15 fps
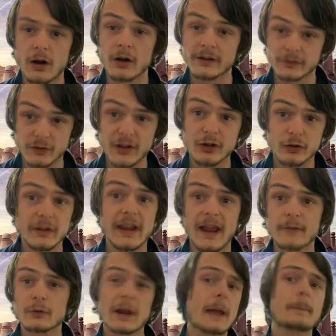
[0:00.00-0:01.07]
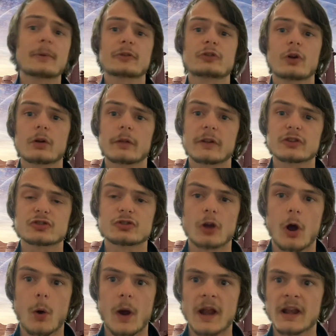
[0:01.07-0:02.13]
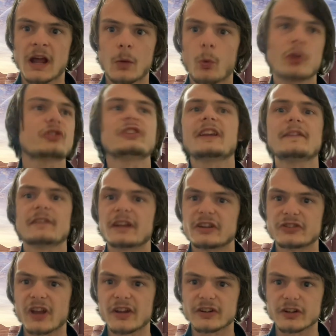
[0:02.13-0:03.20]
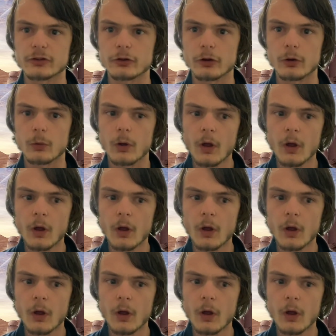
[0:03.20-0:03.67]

literally every episode of this show, and I wasn't even intending to.